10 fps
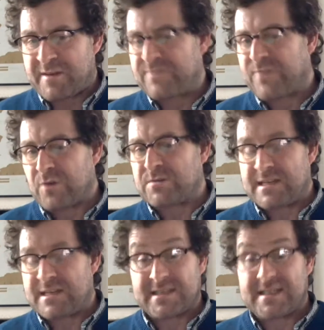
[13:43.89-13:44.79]
defaulted
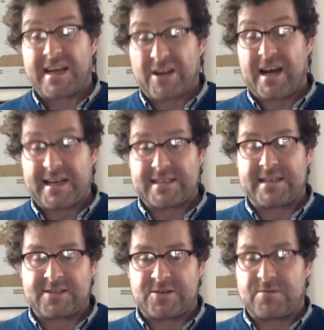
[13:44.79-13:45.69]
because they got access
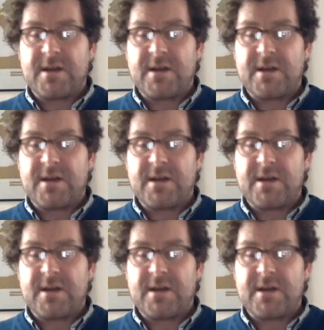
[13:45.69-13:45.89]
to